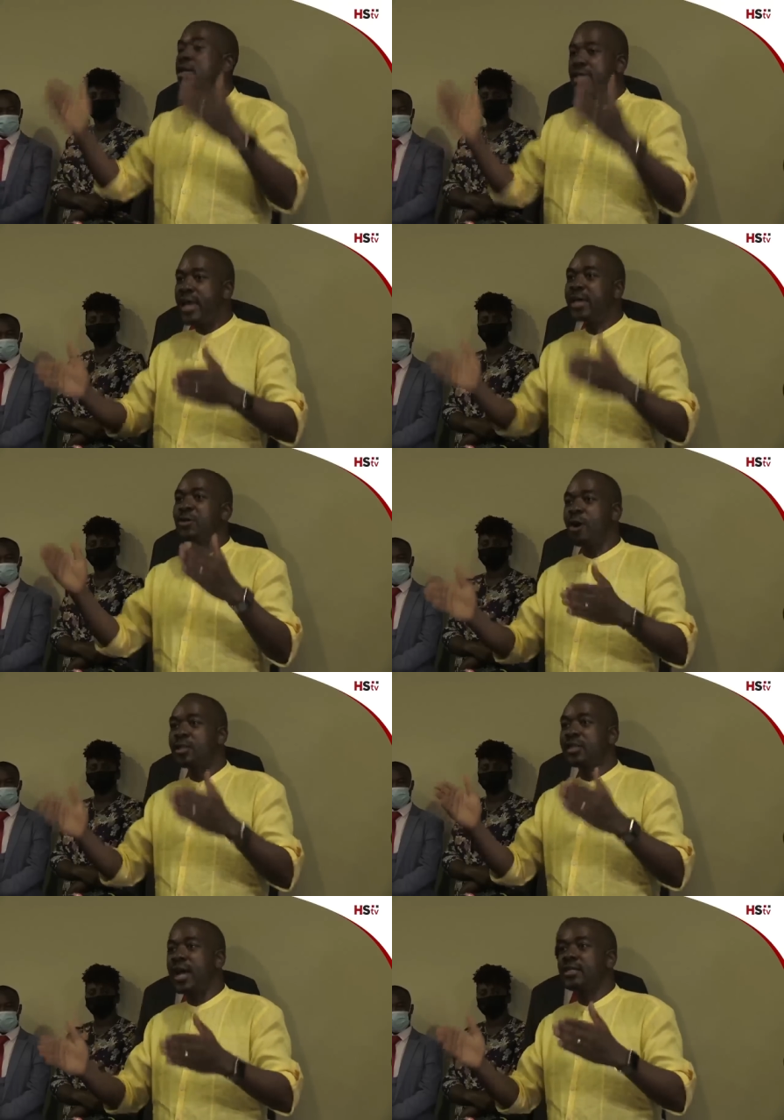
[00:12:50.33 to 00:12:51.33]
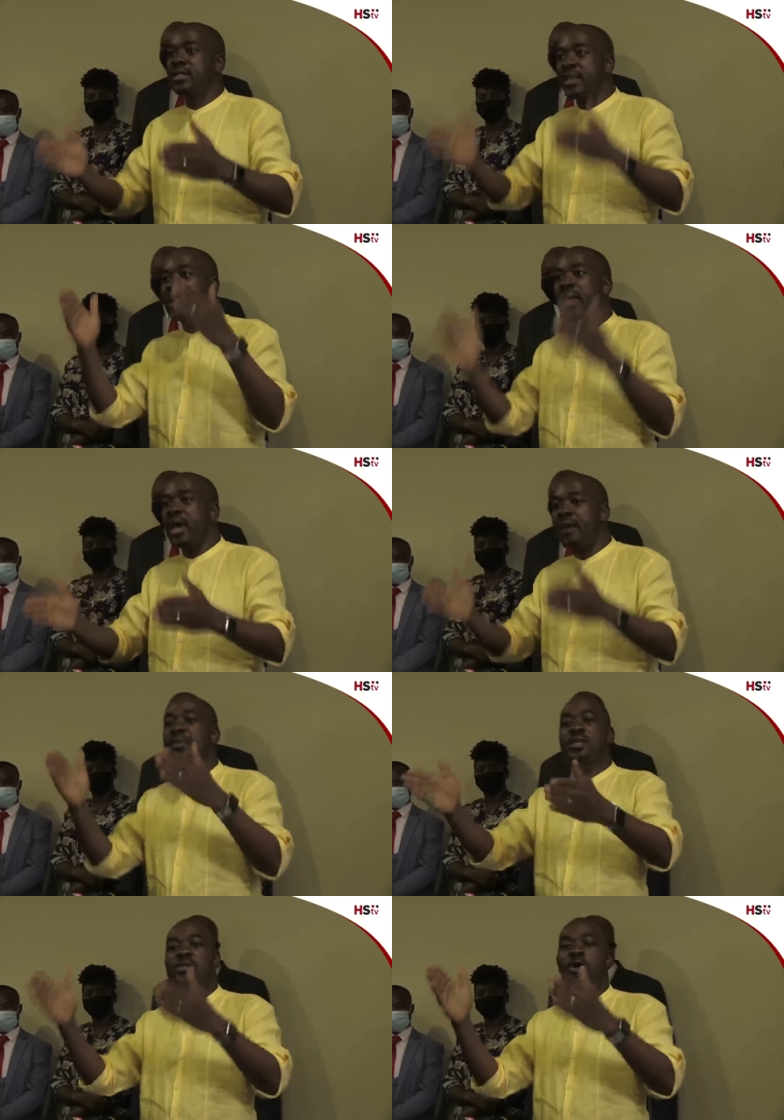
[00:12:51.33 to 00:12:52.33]
They know that the game
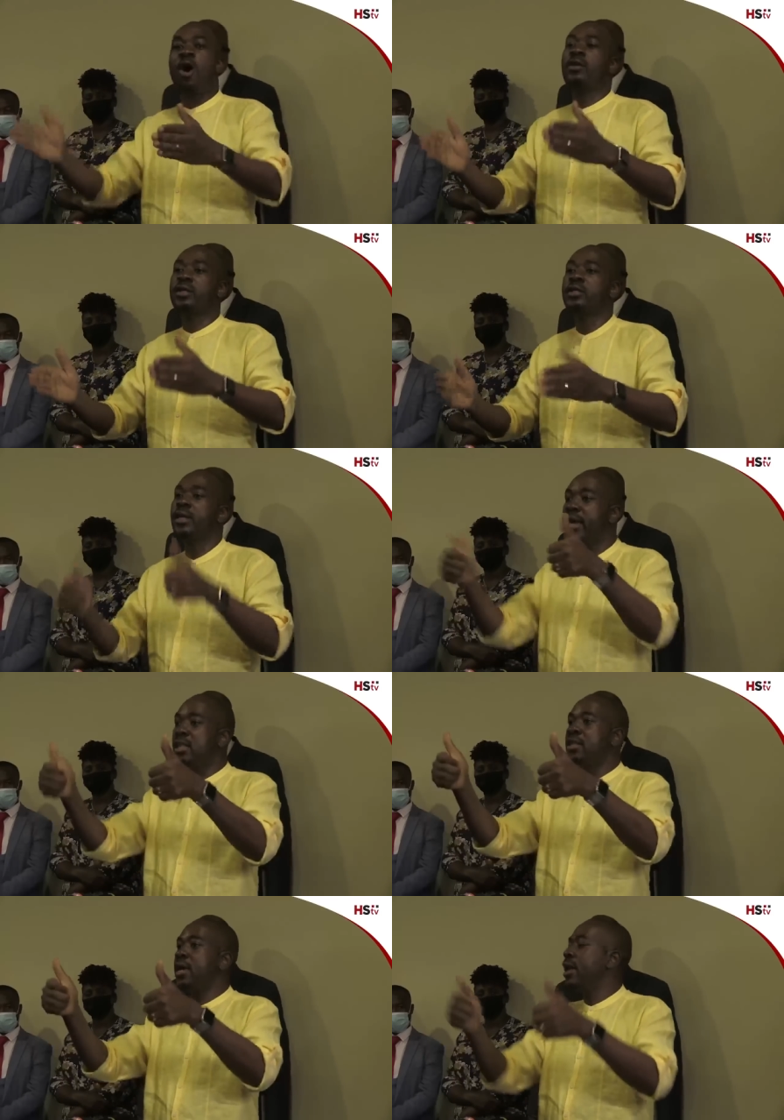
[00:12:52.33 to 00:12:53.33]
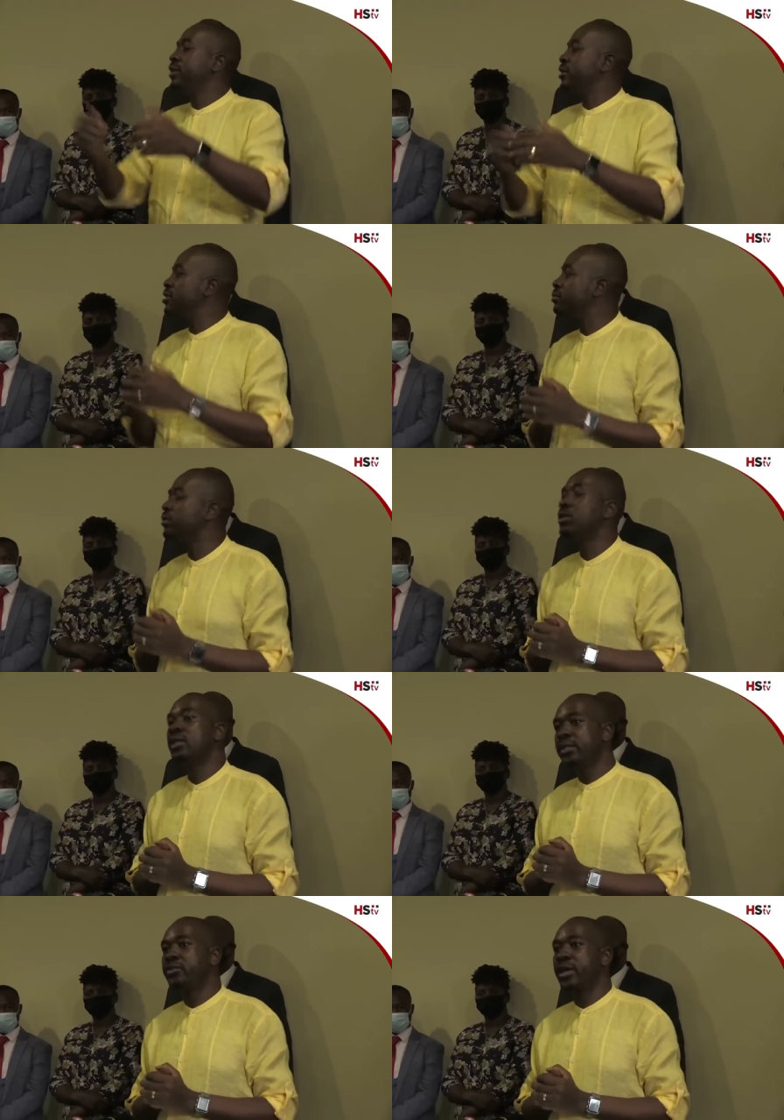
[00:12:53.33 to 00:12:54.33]
is on and the A team
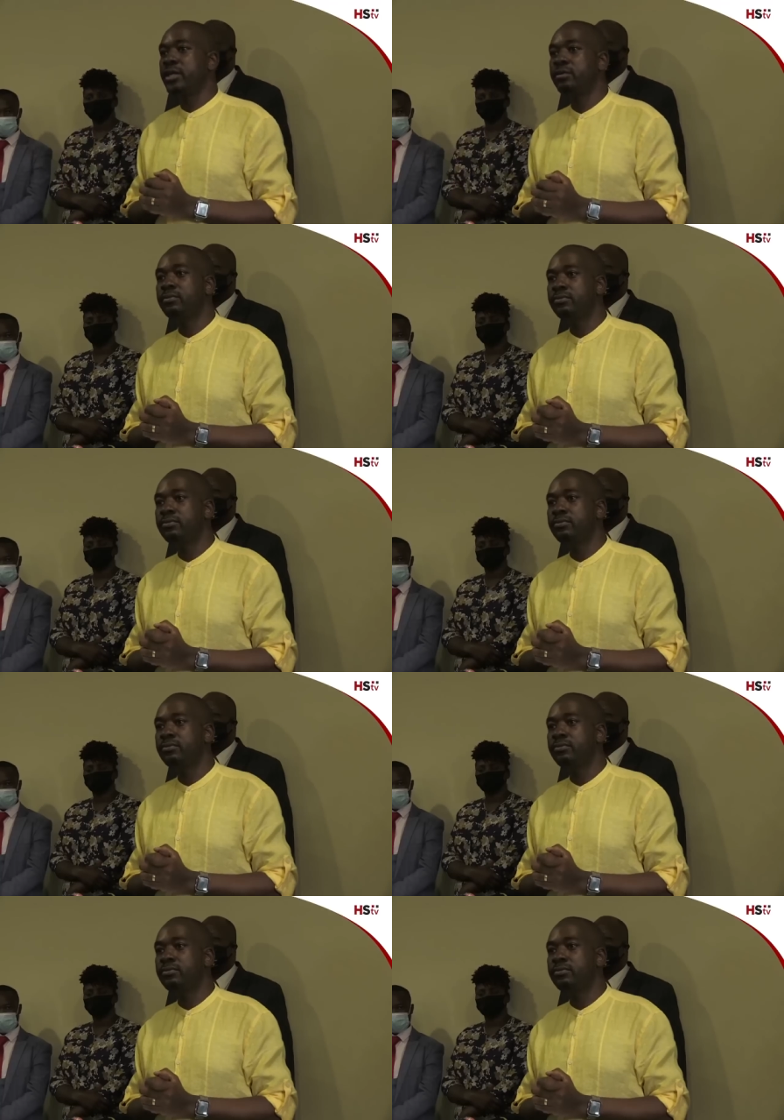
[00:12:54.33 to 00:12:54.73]
is ready.